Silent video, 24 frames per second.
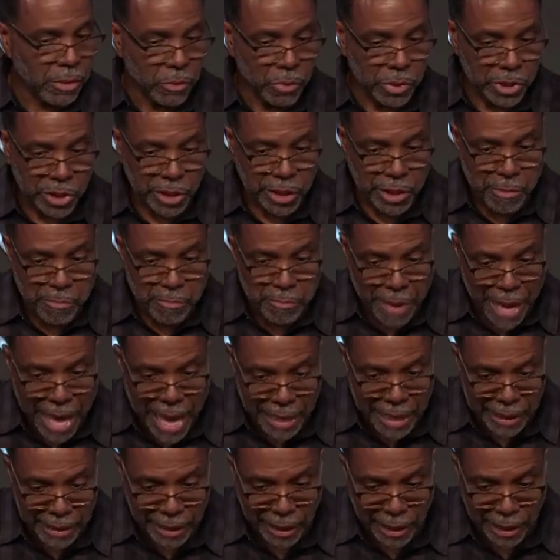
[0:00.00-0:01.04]
which
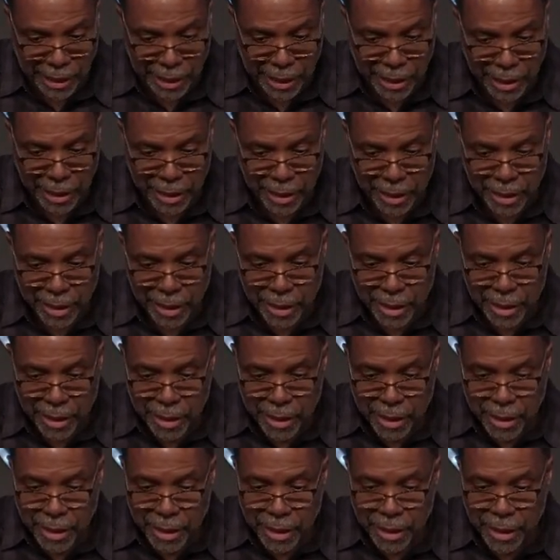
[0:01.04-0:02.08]
symbolically
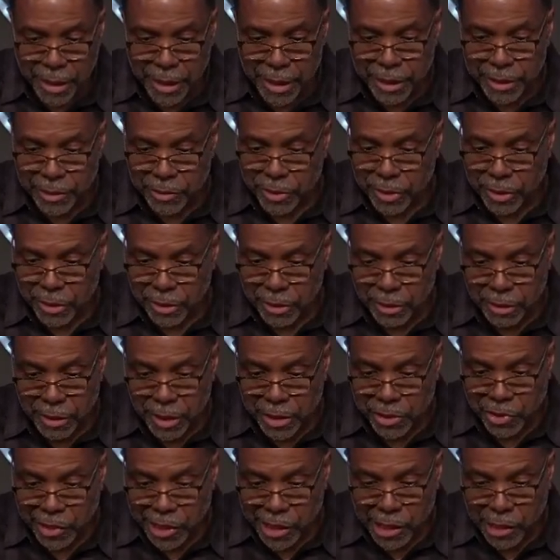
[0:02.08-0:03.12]
is
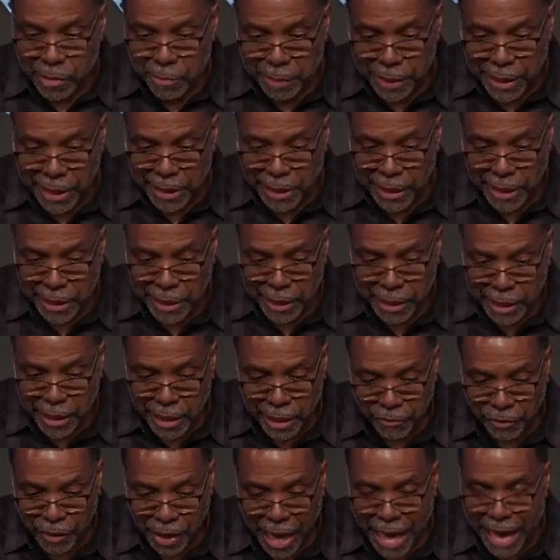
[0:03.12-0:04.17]
its inability to
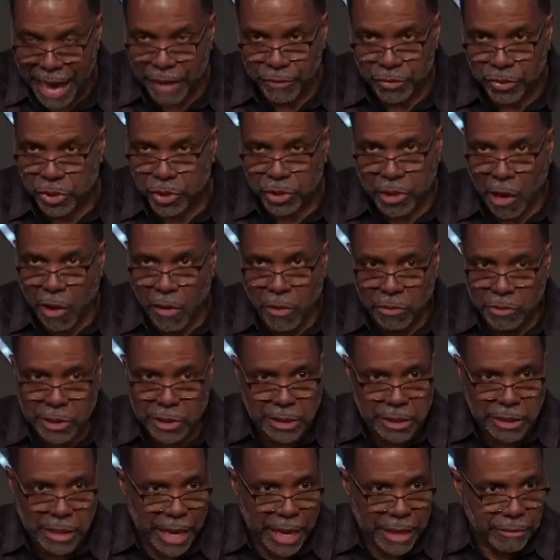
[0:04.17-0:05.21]
give life. Stones
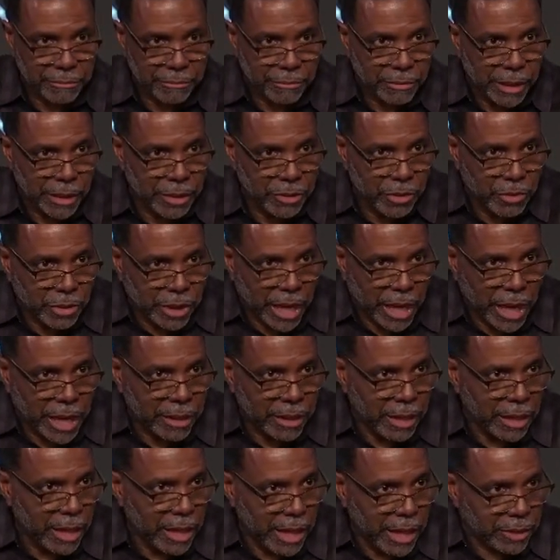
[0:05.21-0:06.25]
is like, you
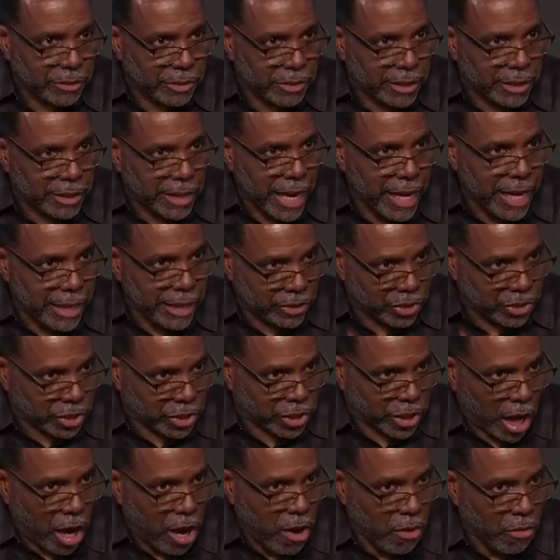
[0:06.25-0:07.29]
can't, it's dead, it's
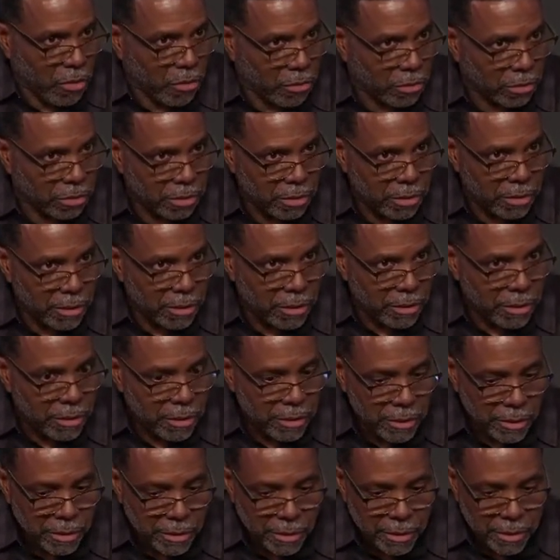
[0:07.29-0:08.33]
stone.
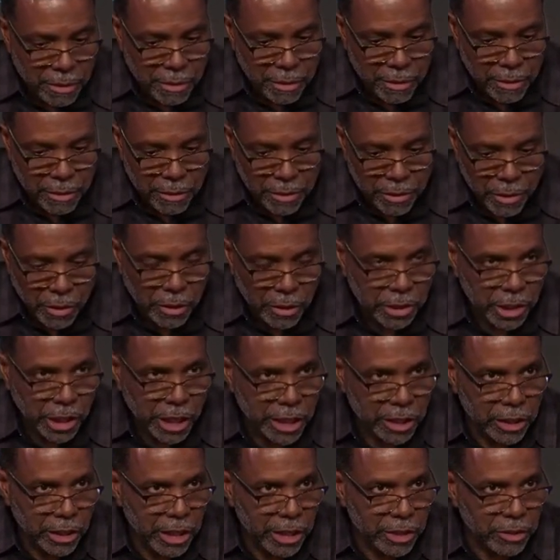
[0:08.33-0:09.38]
You know, it's,
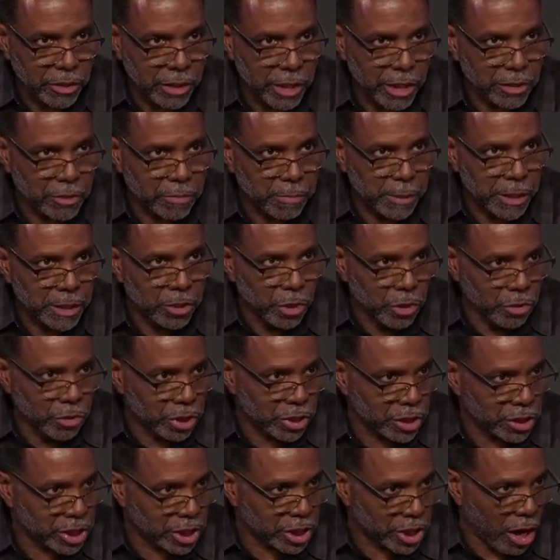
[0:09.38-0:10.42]
it, it's, it's
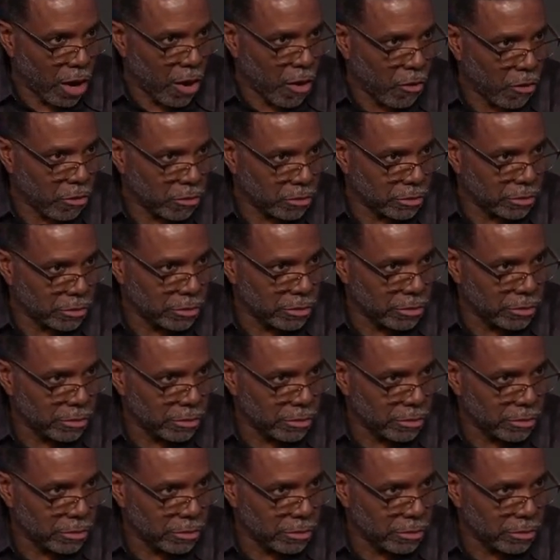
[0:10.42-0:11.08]
Medusa stones.